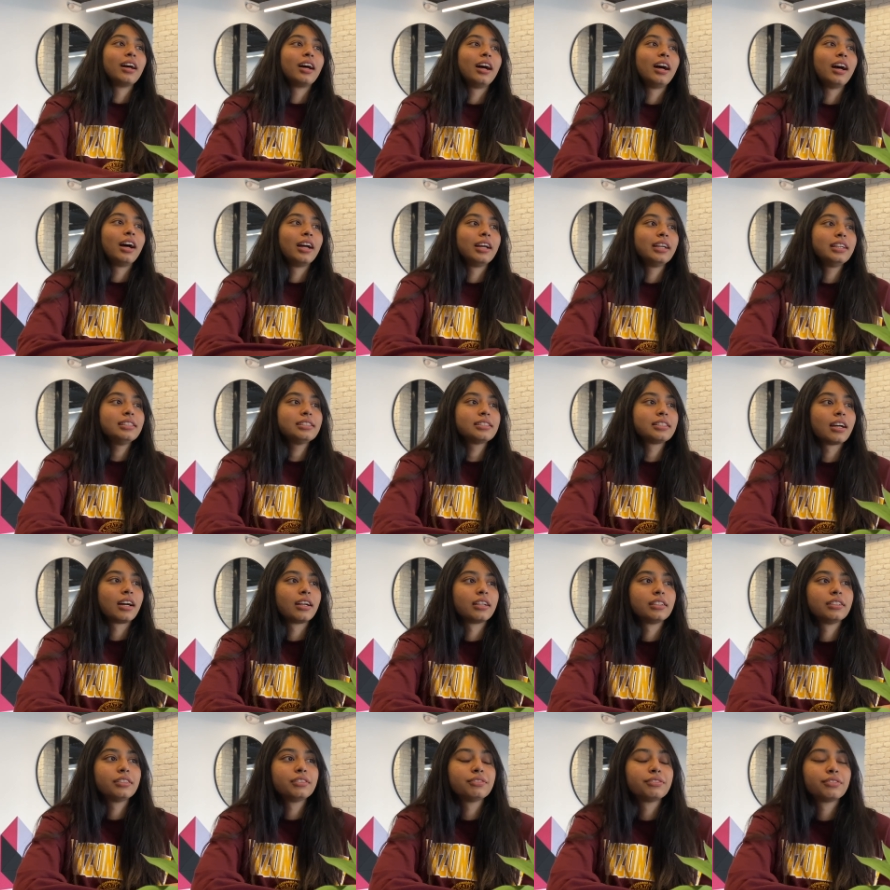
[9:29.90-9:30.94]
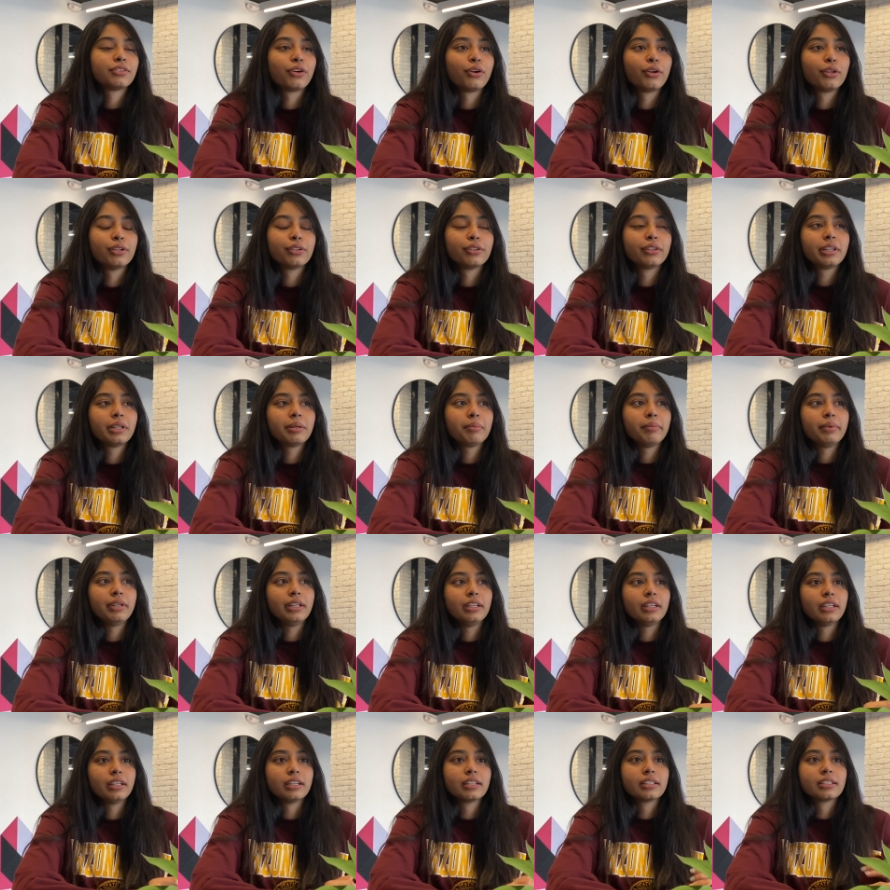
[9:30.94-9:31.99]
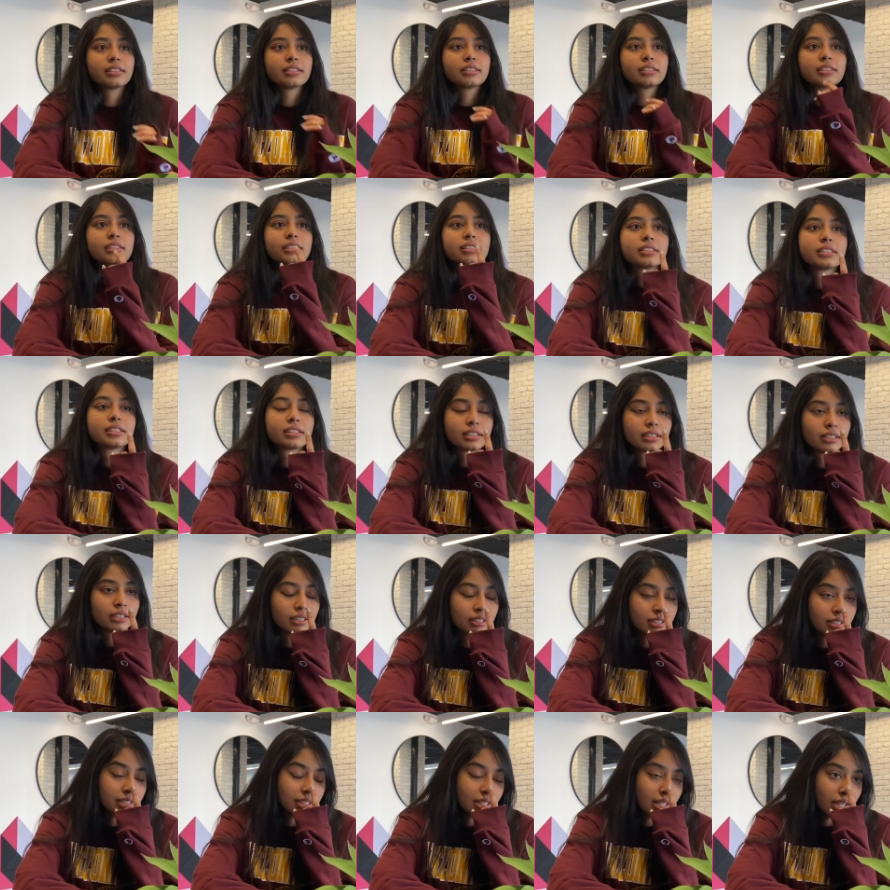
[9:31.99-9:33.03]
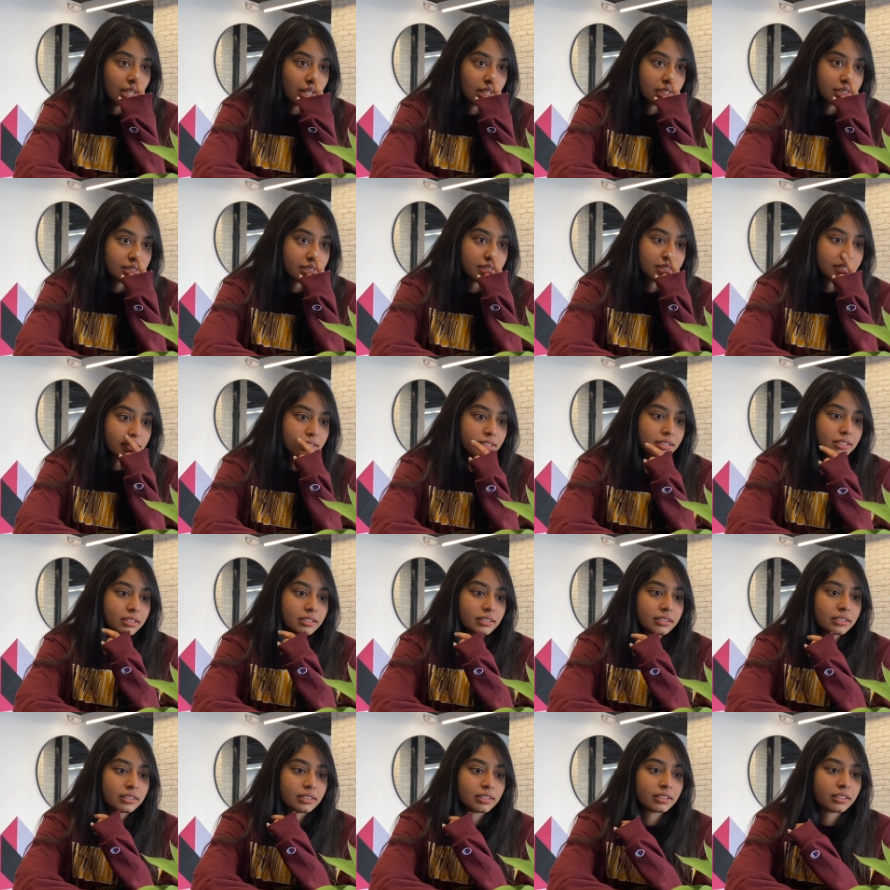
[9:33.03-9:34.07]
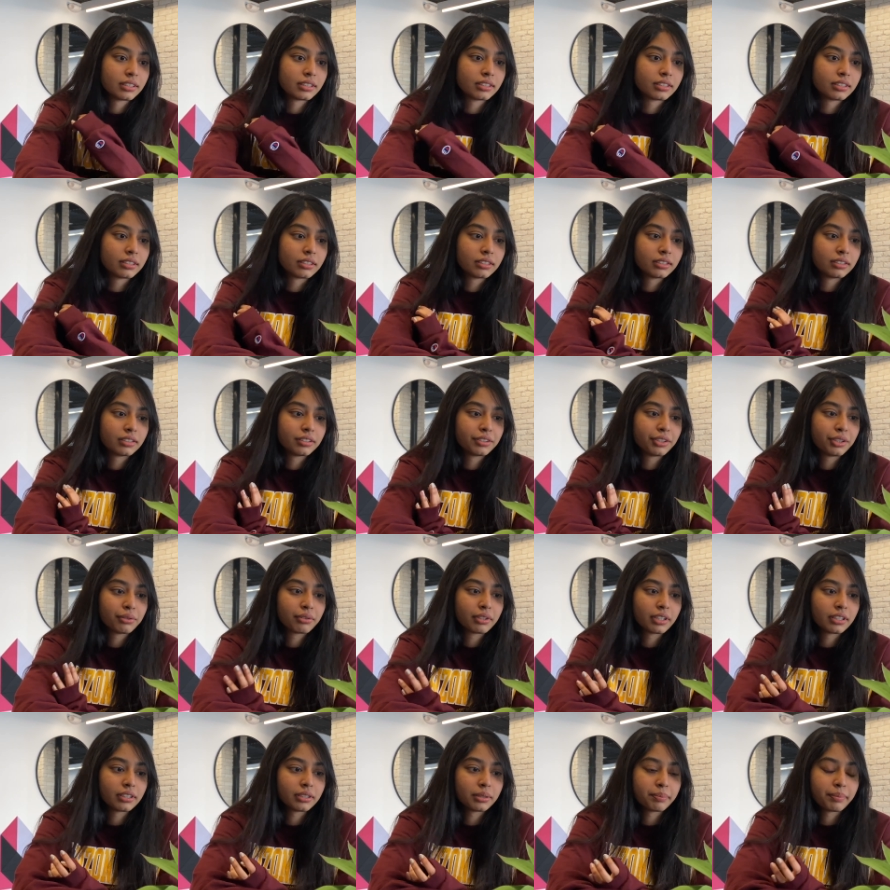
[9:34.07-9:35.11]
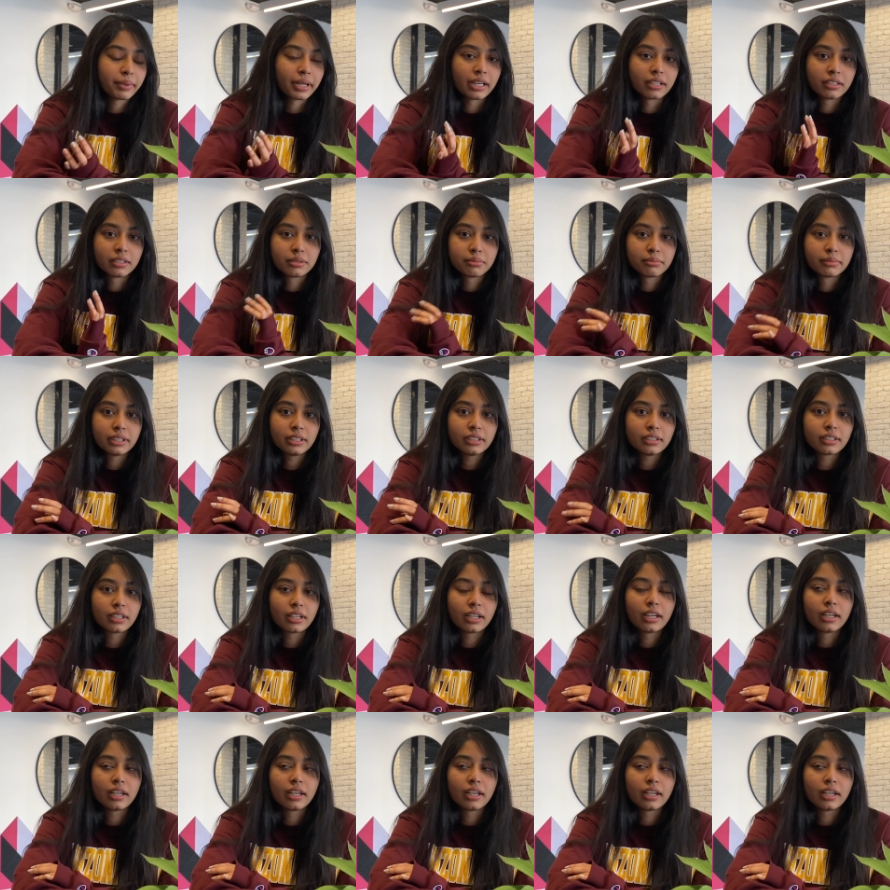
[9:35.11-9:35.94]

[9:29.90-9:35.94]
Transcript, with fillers: I started following BTS last uh, during the pandemic.